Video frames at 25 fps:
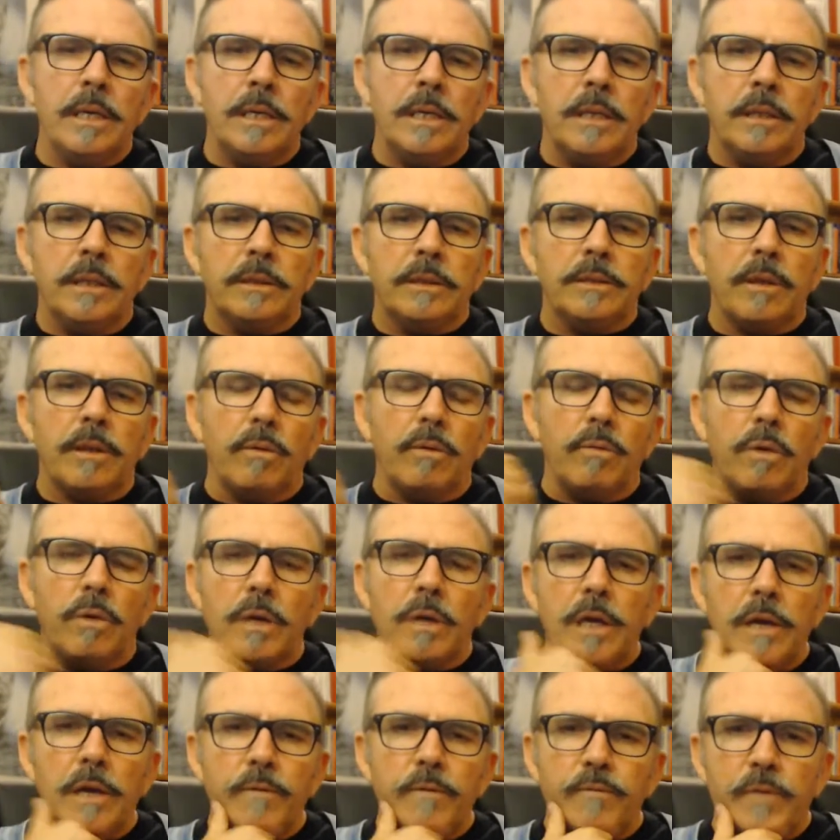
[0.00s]
So what
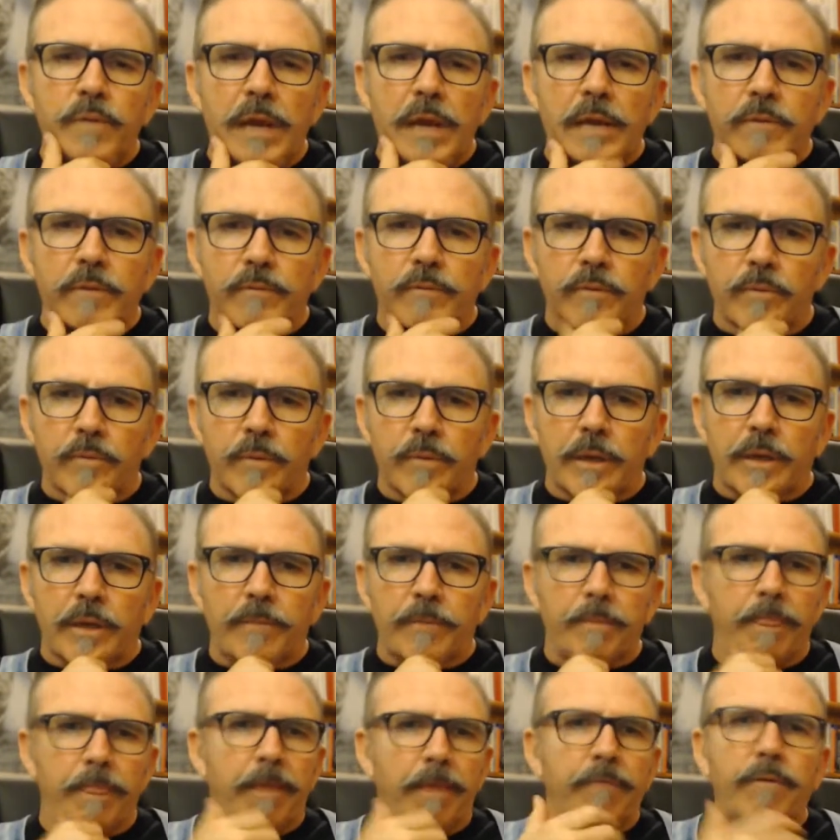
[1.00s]
I found for me,
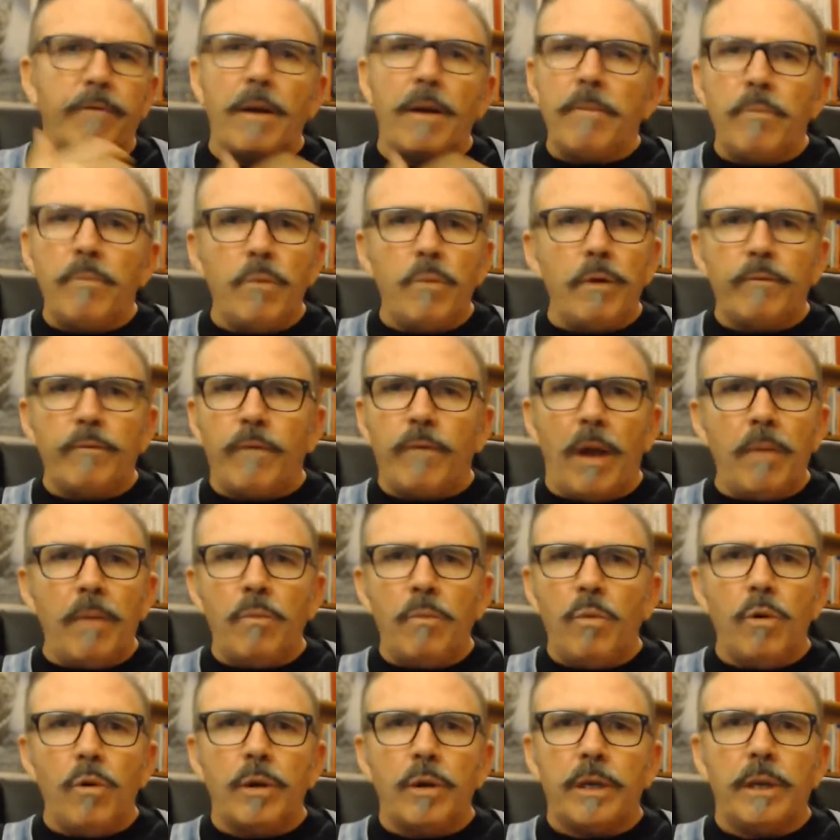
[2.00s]
if I'm
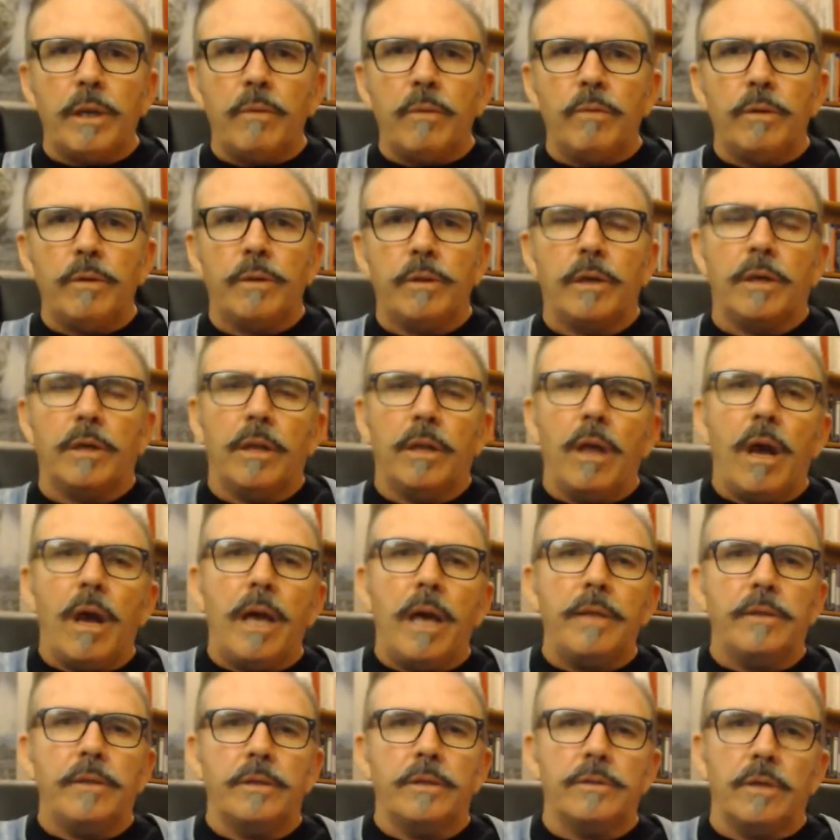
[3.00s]
working with a
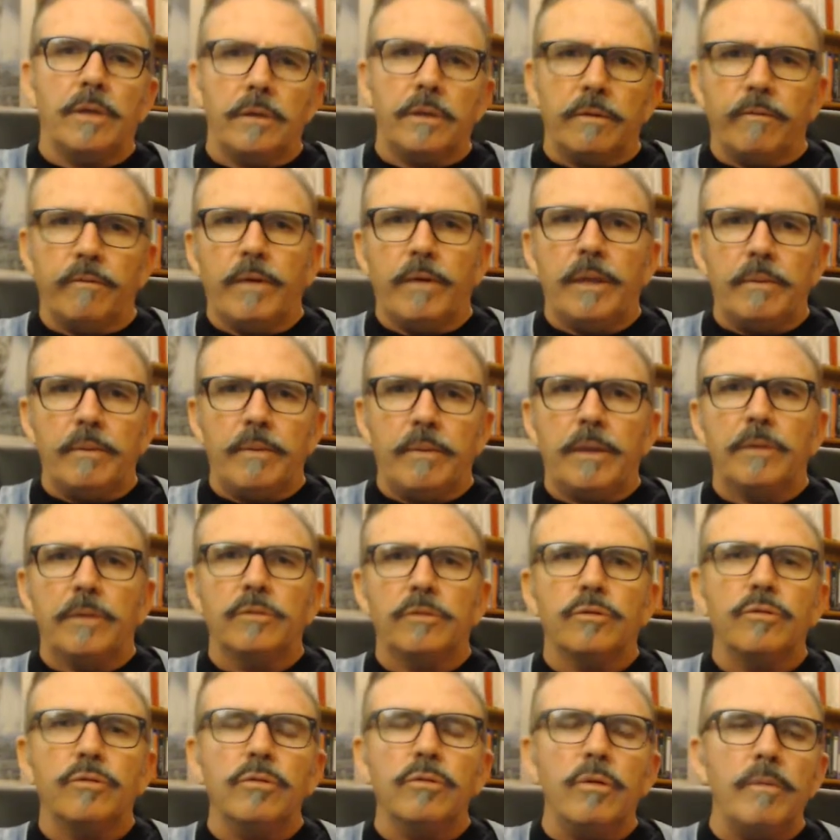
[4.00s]
client that's got developmental
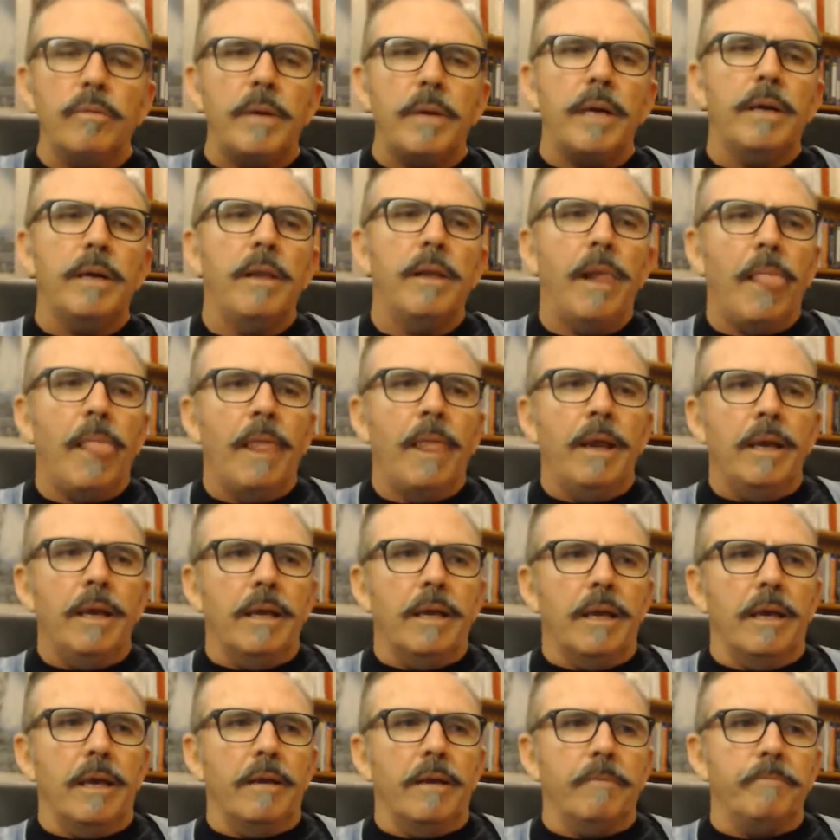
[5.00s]
trauma,
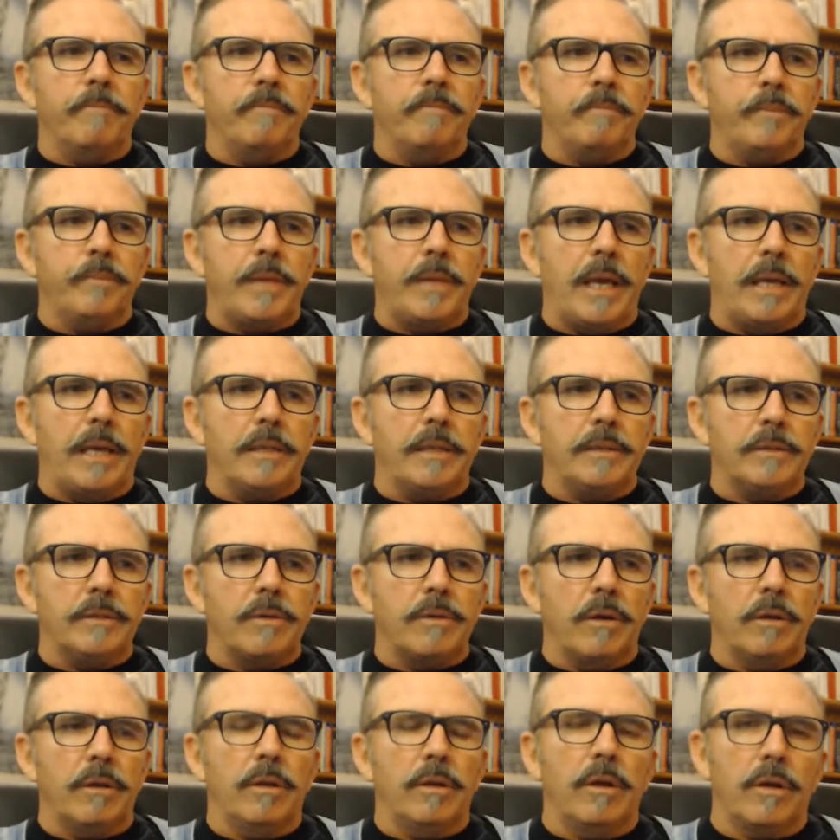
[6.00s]
that has
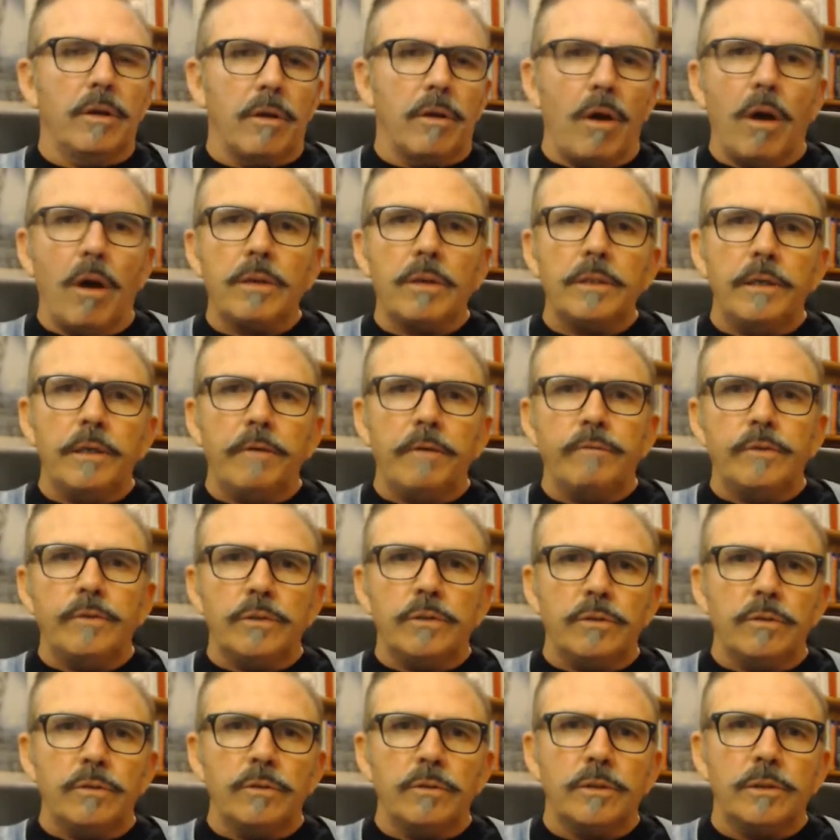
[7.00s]
got a lot of cognitive
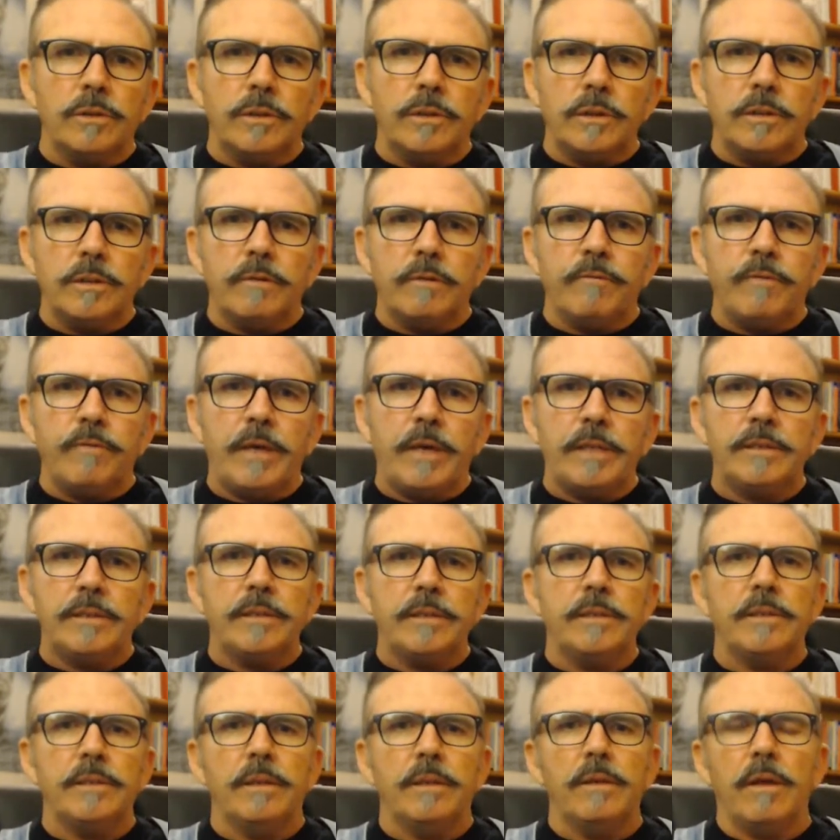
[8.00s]
distortions and
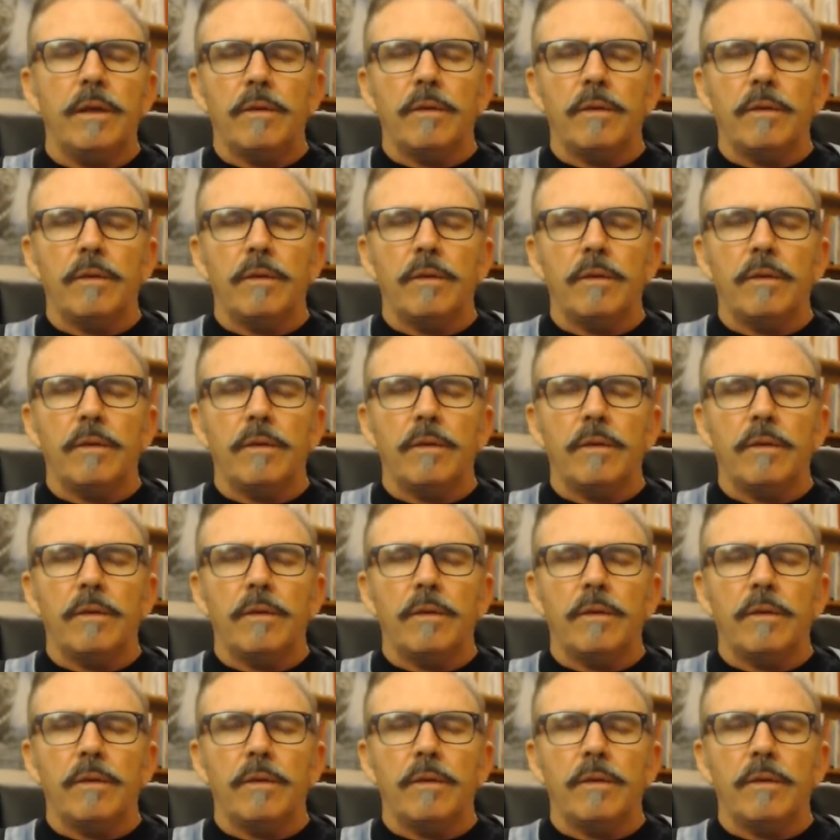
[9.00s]
defenses, a lot of